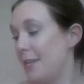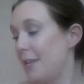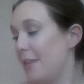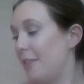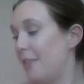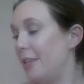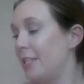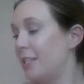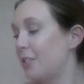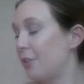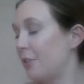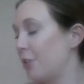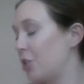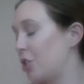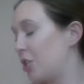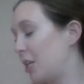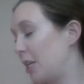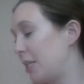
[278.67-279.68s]
these are the
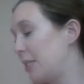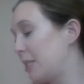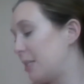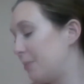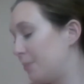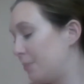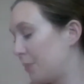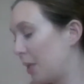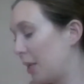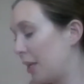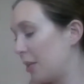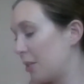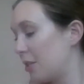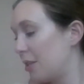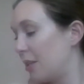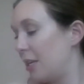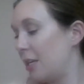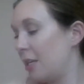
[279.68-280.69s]
shades. And
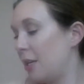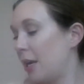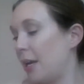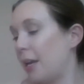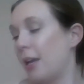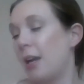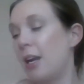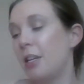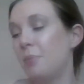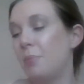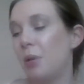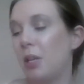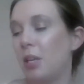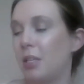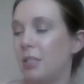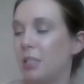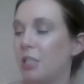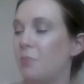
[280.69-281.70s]
then I got,
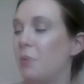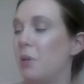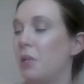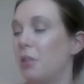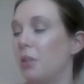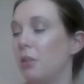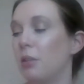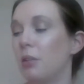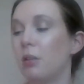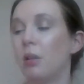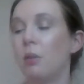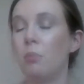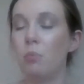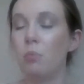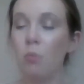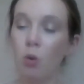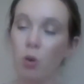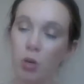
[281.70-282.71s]
because I spent a little
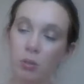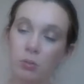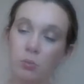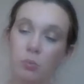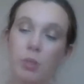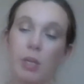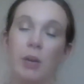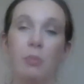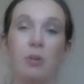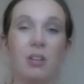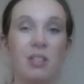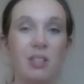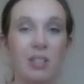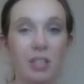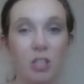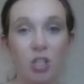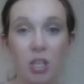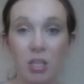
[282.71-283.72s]
more, well, I bought
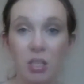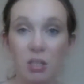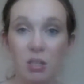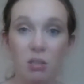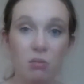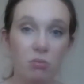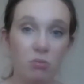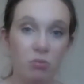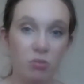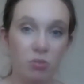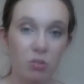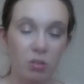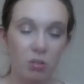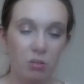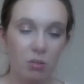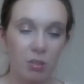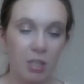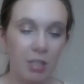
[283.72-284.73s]
6 shades, so
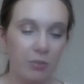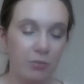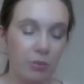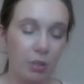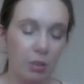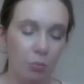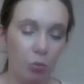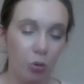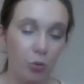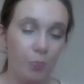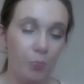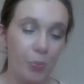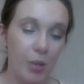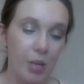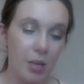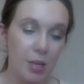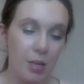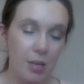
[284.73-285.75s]
kind of a little
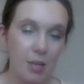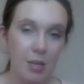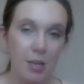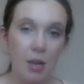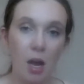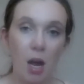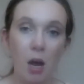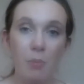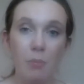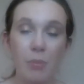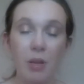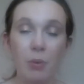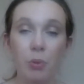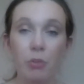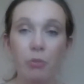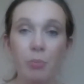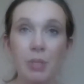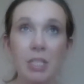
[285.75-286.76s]
more. They would
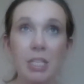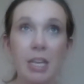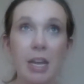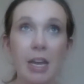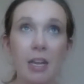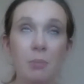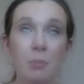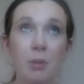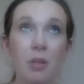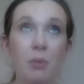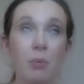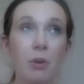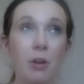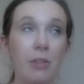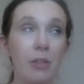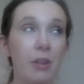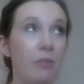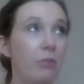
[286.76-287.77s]
have been 10, but they were, I
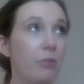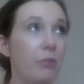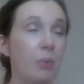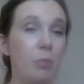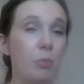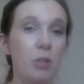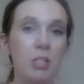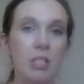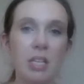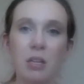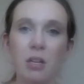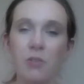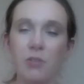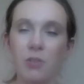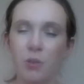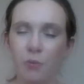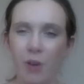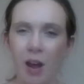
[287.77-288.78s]
think, 50% off,
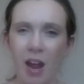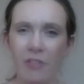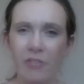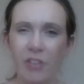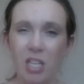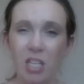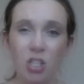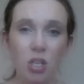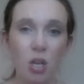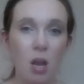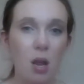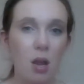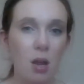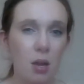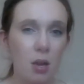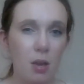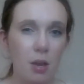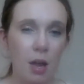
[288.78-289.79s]
so 5 each.
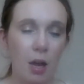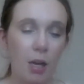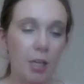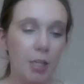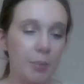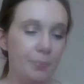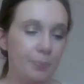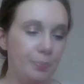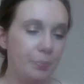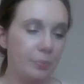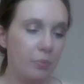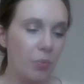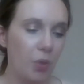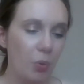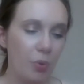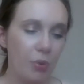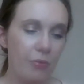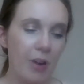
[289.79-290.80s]
With 5,
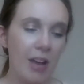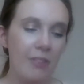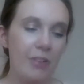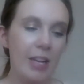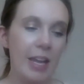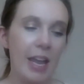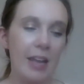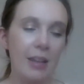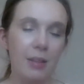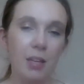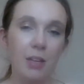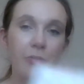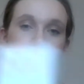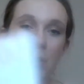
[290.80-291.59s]
I can live.